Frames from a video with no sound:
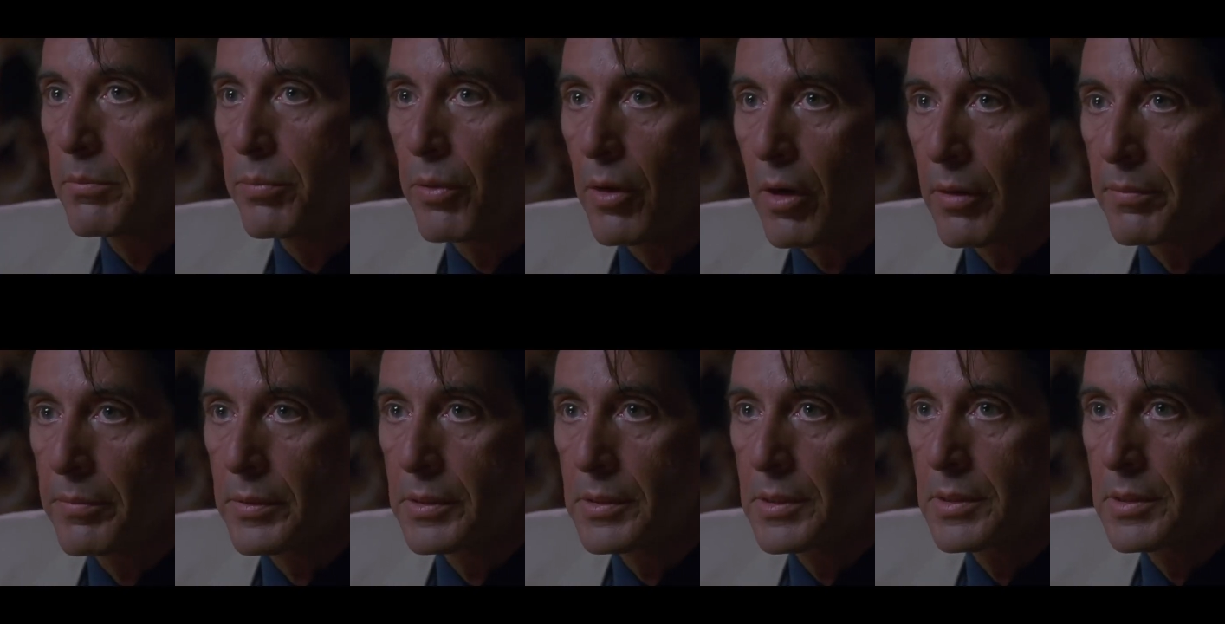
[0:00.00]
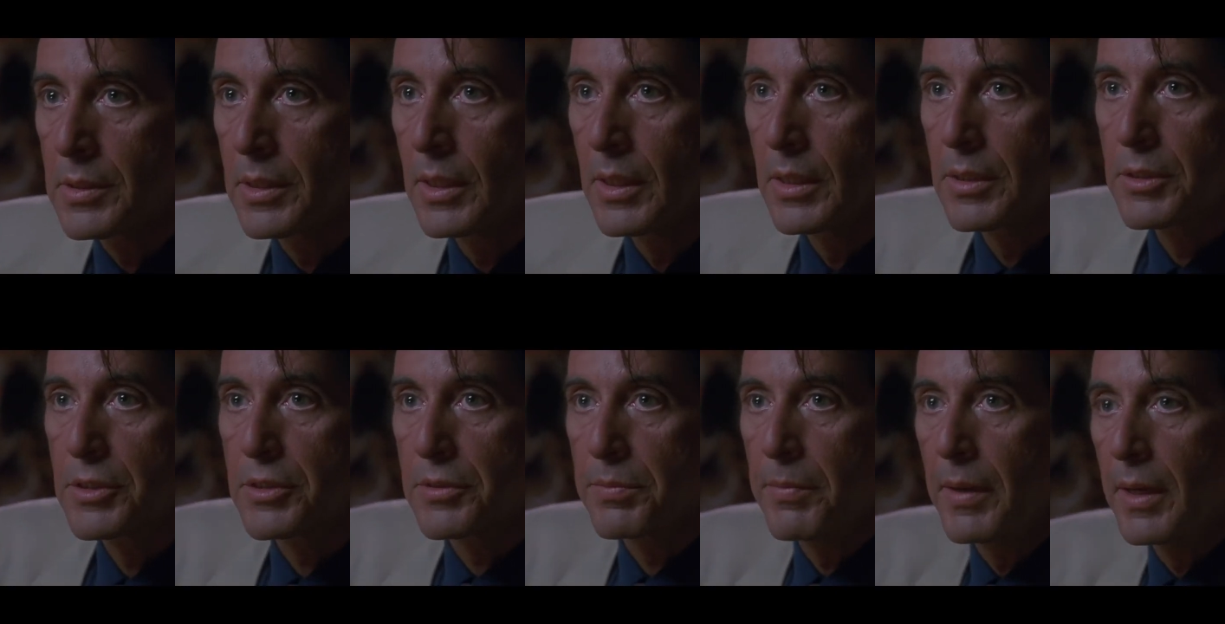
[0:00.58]
compartments
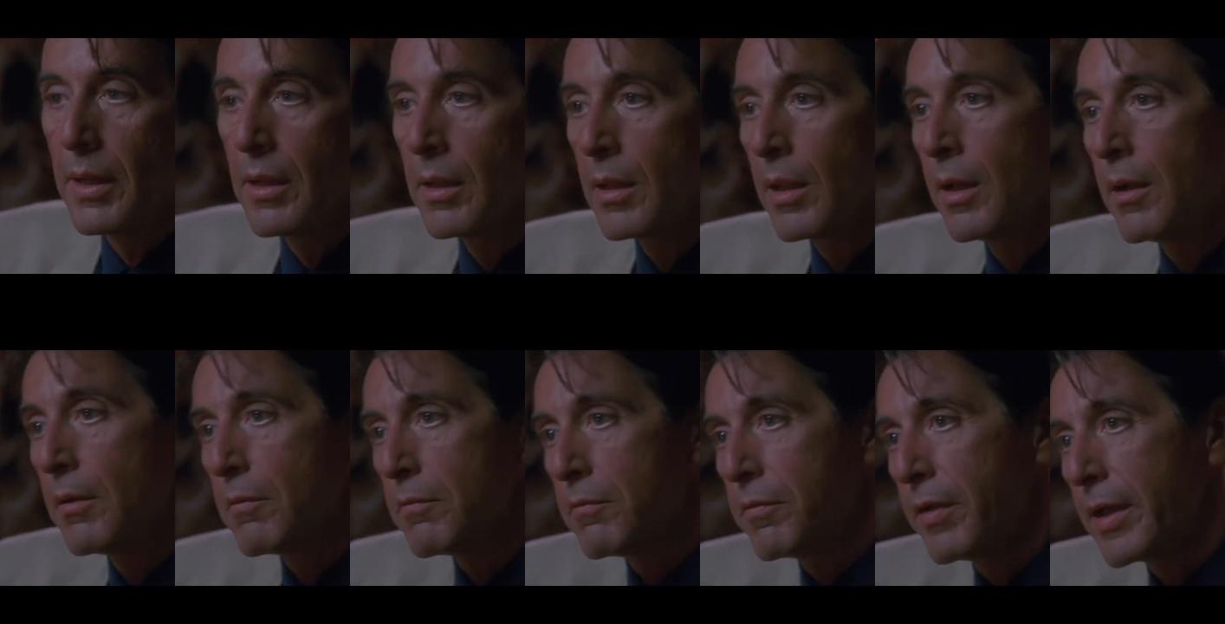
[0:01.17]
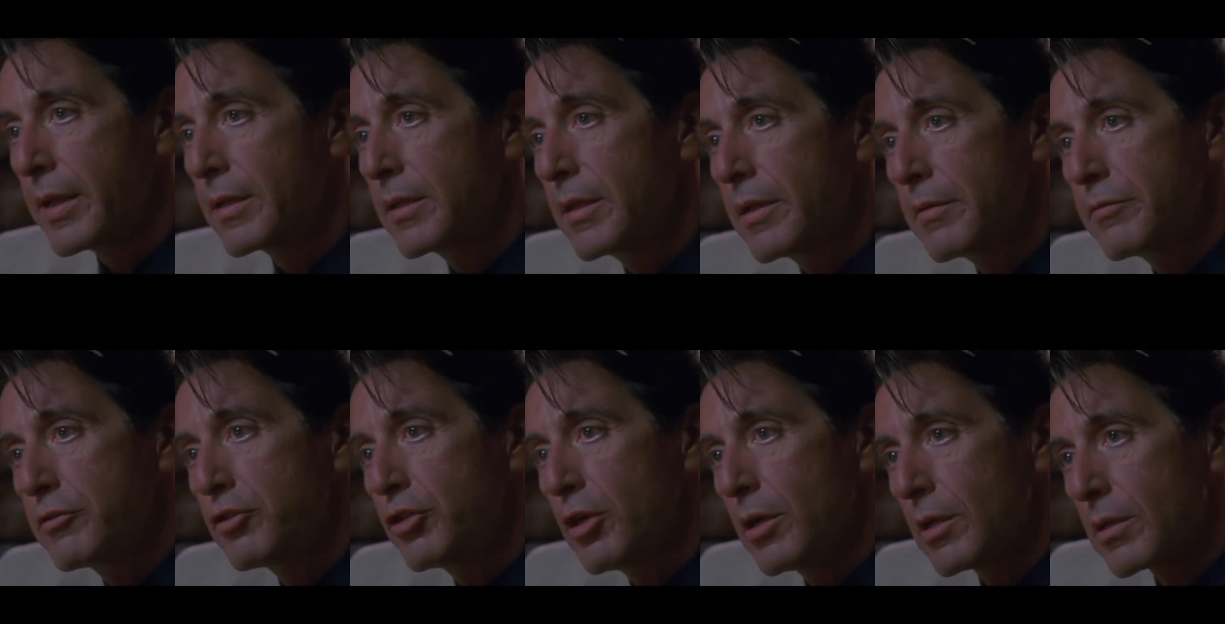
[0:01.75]
smell vaguely
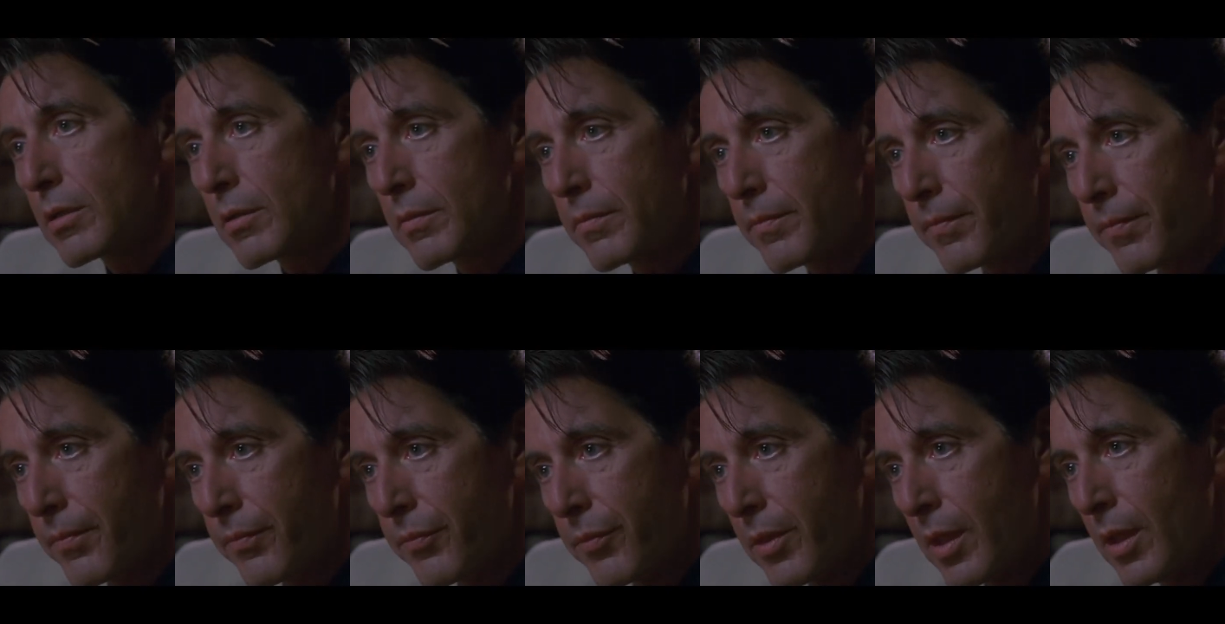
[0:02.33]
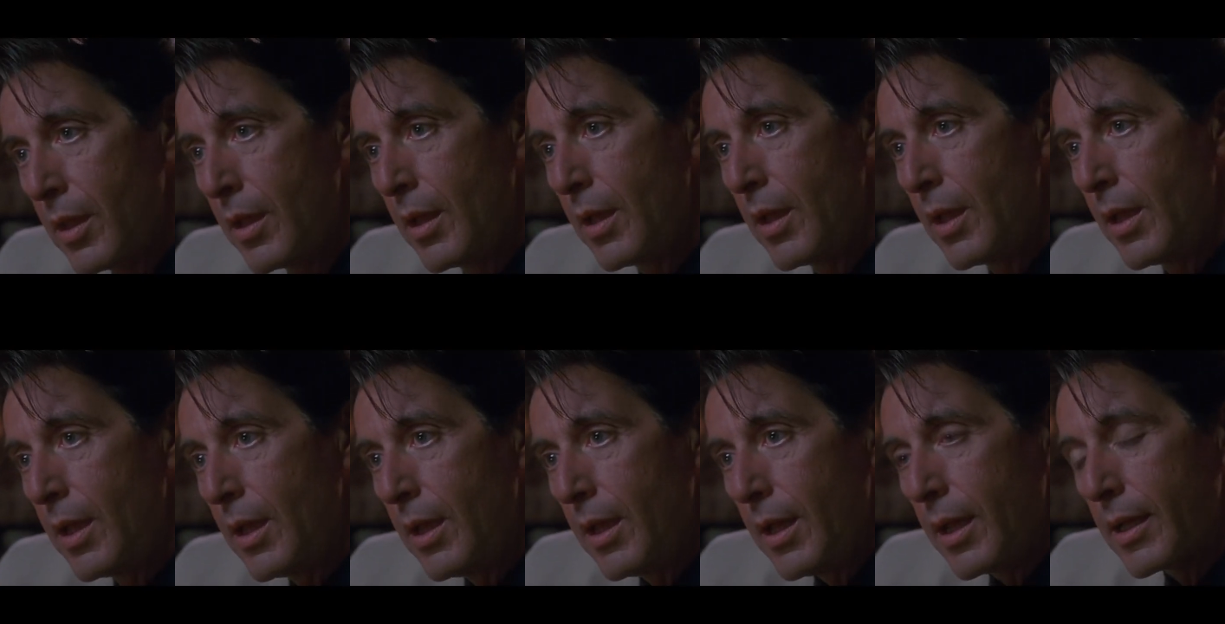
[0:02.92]
of shit.
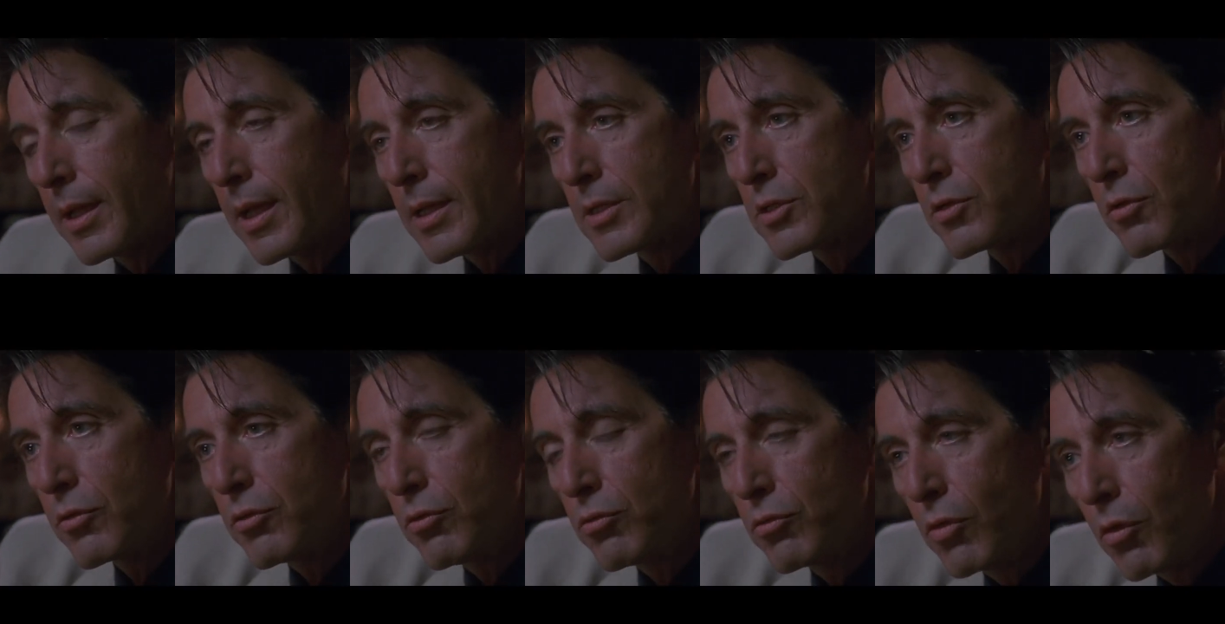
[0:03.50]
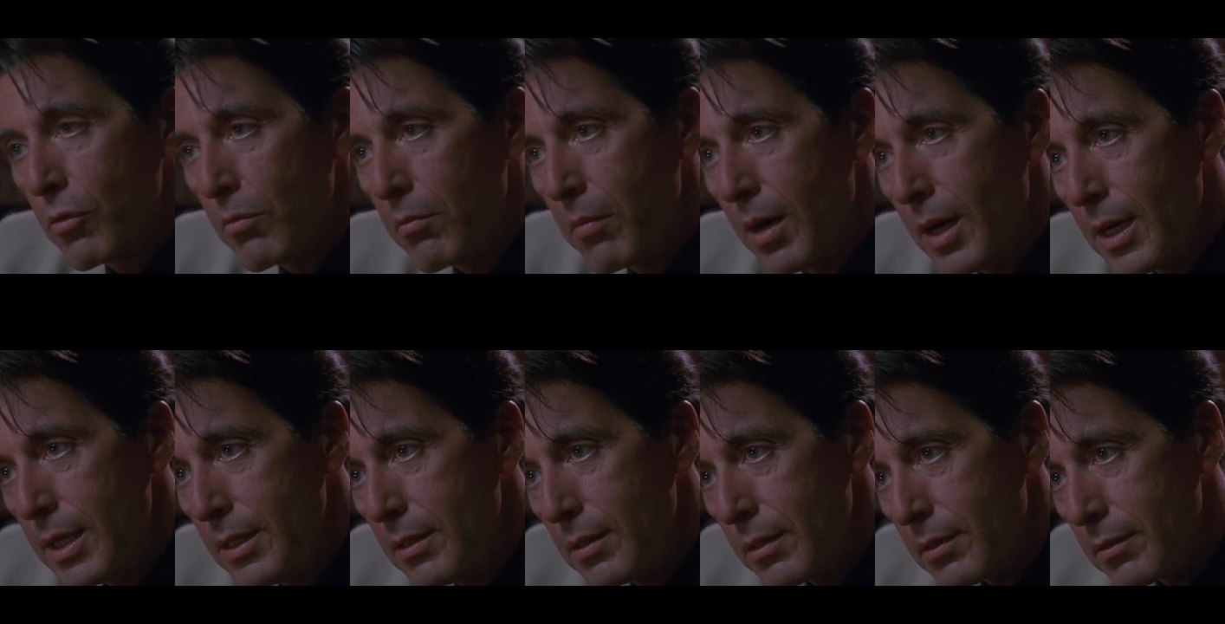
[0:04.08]
It gets so you don't
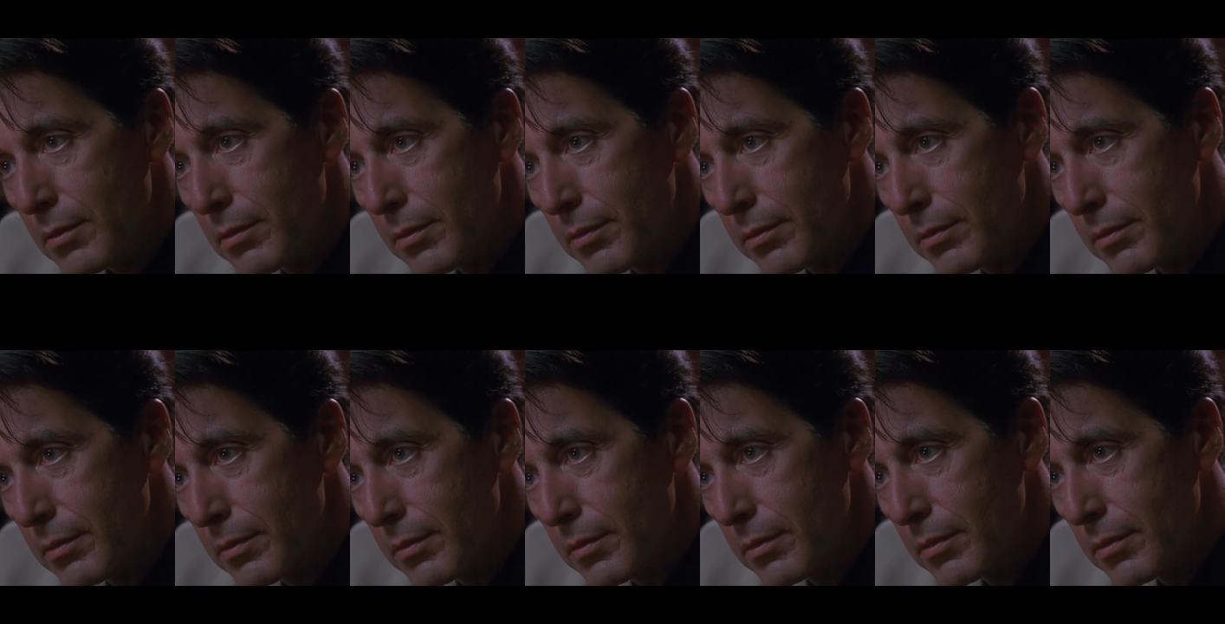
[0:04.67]
mind it.